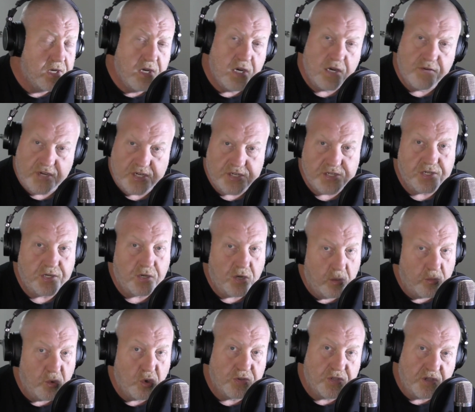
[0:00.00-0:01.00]
I've actually got her
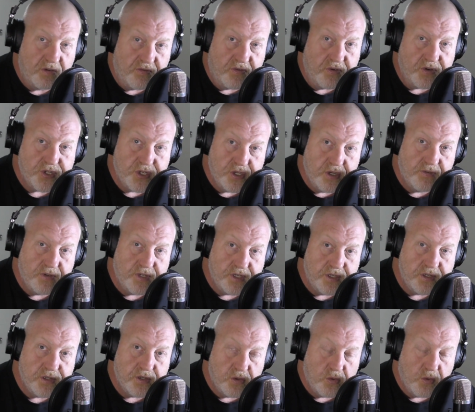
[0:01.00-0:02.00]
booked in for a service
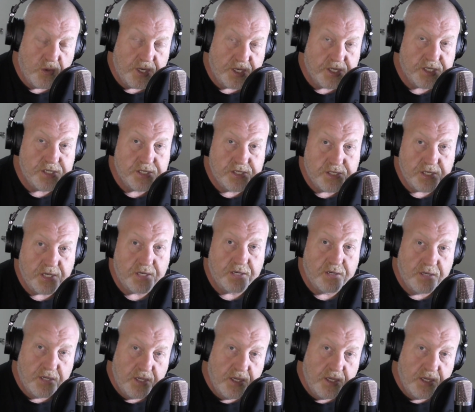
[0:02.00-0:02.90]
in 2 weeks, so